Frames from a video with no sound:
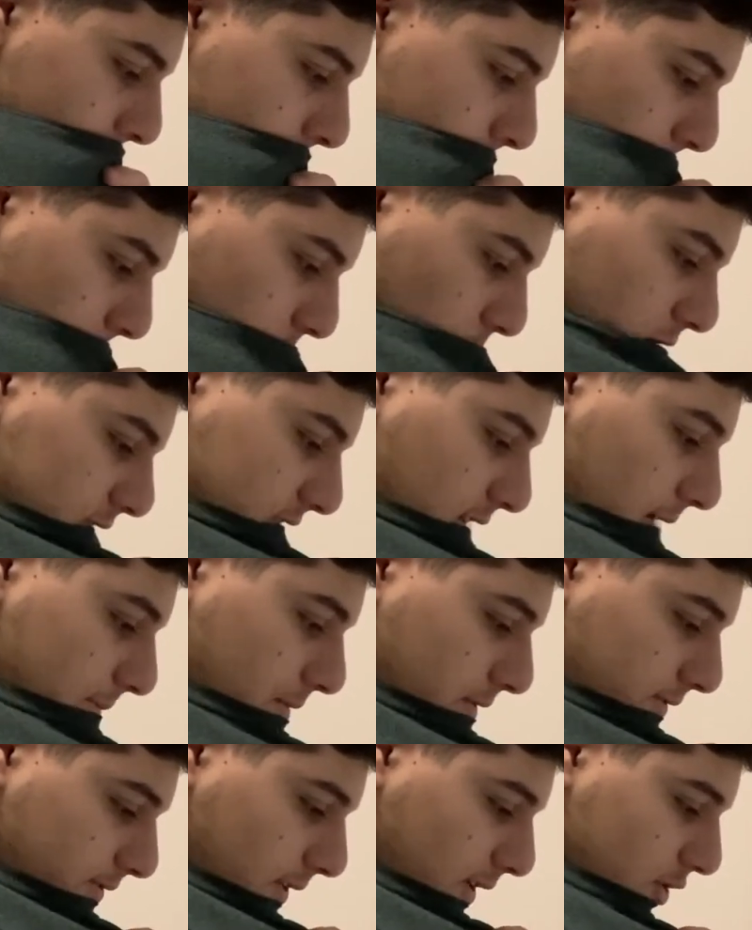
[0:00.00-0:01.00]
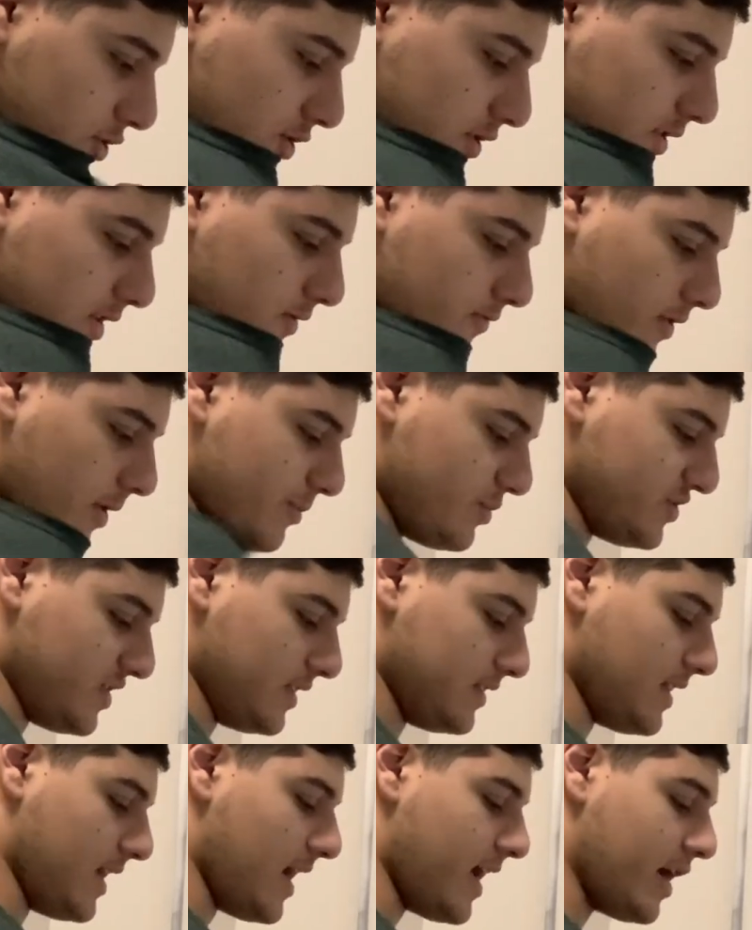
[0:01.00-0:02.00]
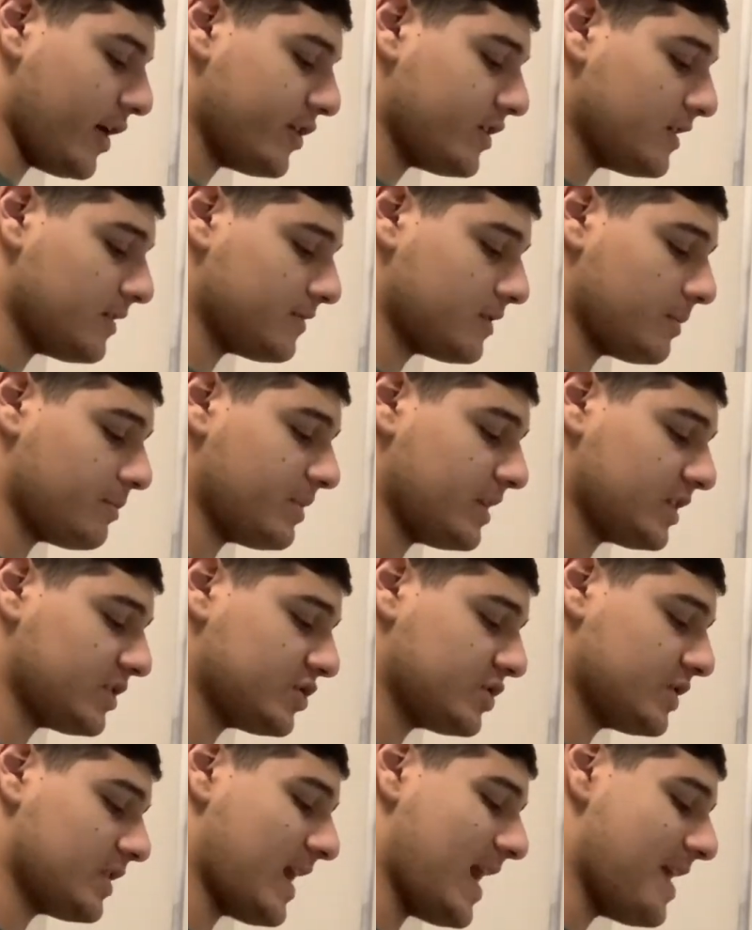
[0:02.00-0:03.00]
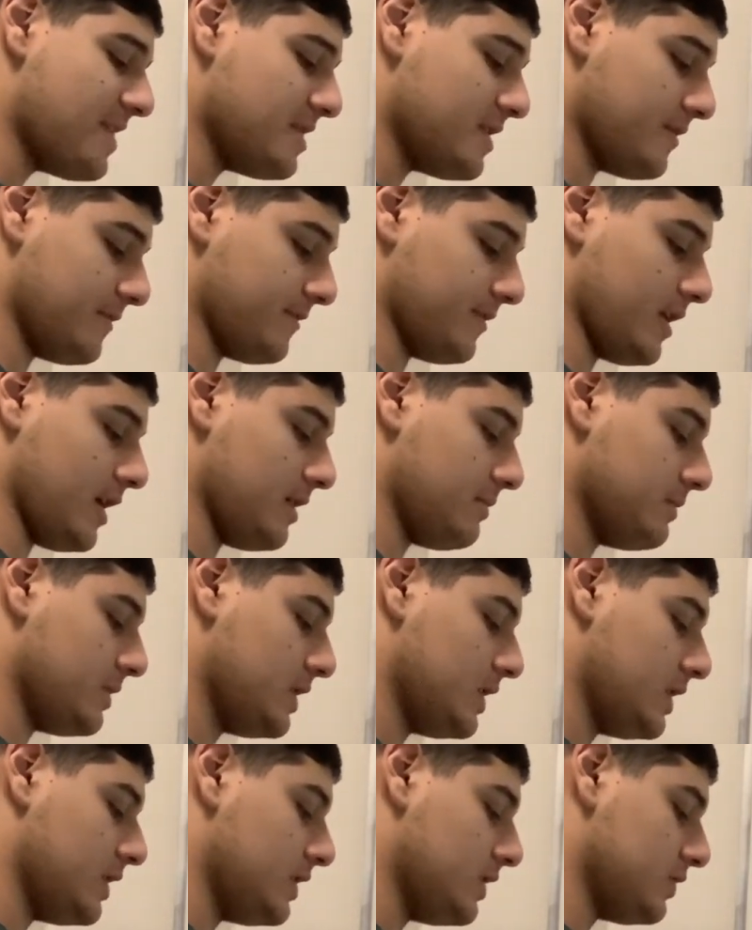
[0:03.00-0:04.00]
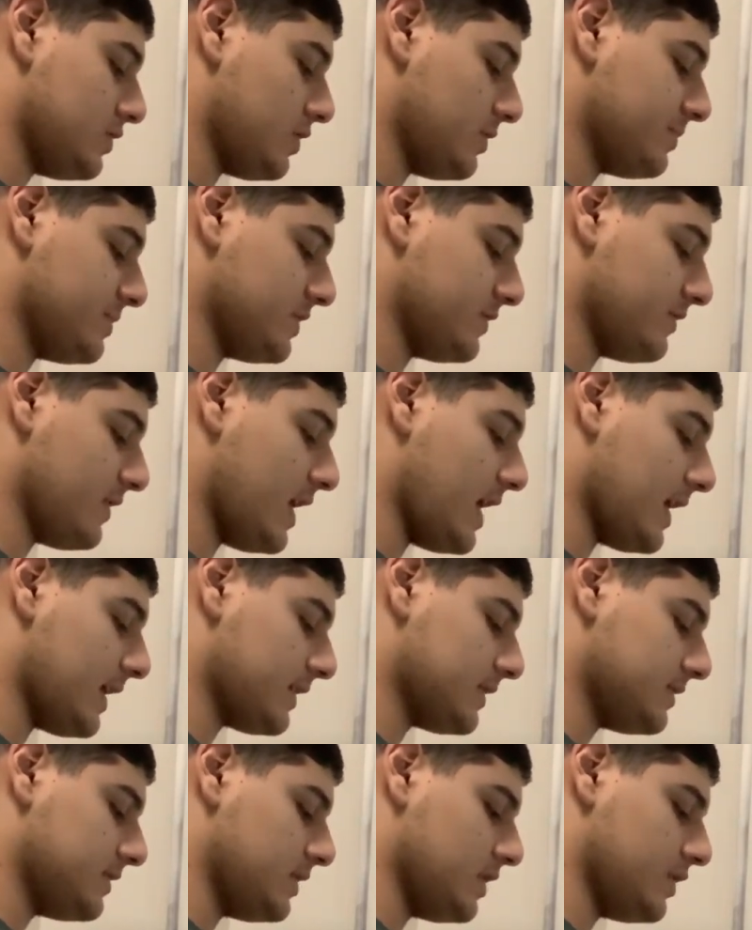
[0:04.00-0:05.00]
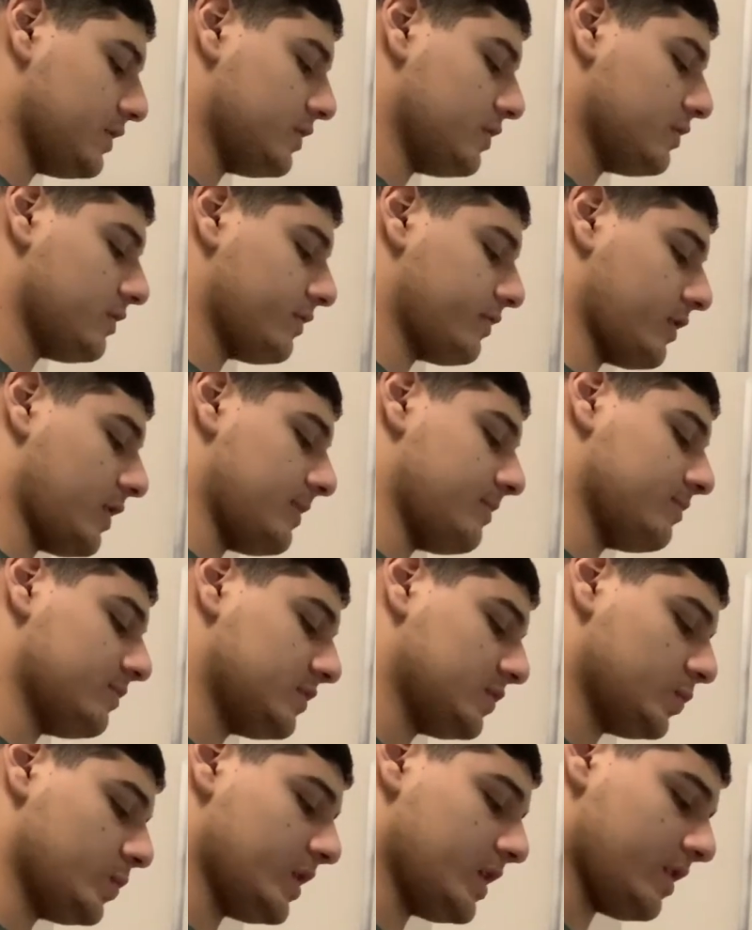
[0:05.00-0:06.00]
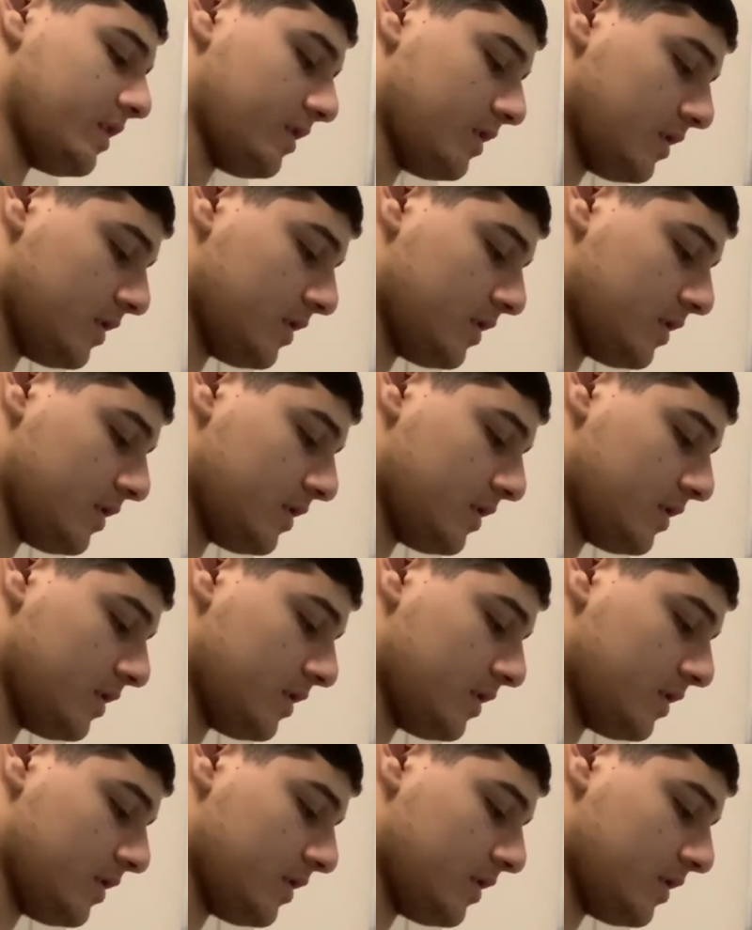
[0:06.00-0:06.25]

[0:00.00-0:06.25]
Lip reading: What type of function can represent the area of the picture and the frame in terms of X, the unknown frame's width?